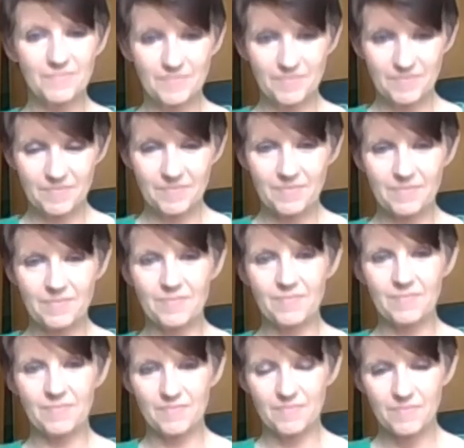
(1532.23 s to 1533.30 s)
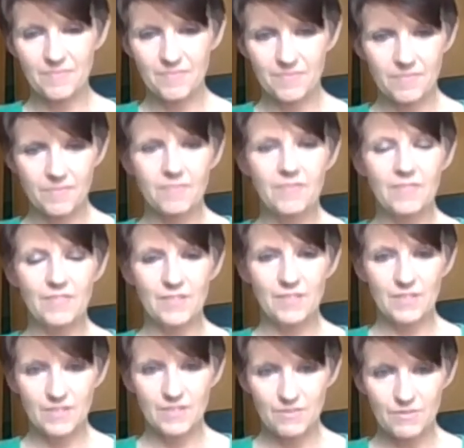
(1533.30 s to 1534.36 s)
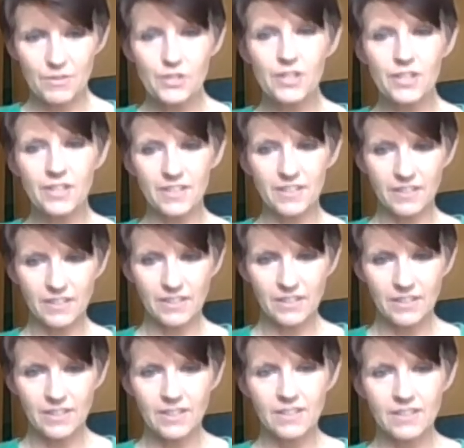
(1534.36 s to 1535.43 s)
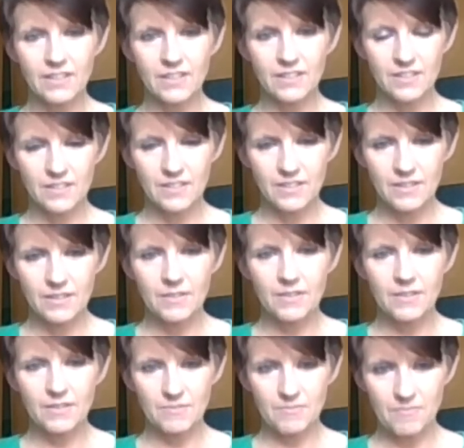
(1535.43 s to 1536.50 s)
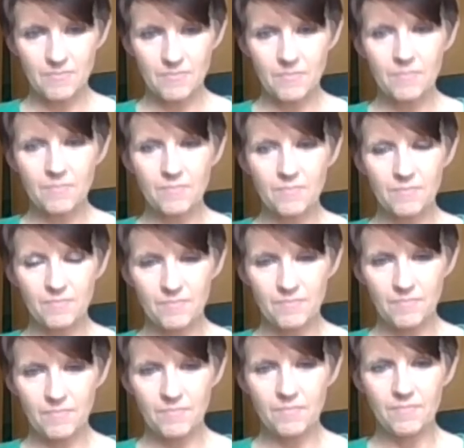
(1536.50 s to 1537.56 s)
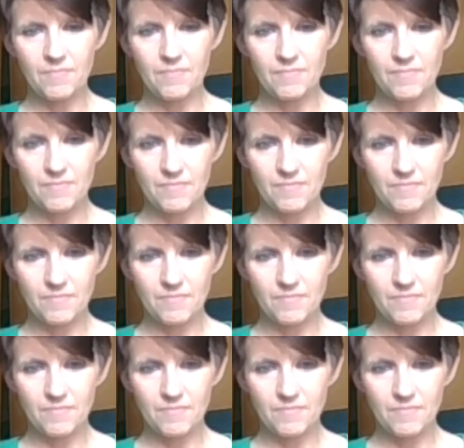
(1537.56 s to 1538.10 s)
The person shown says nothing.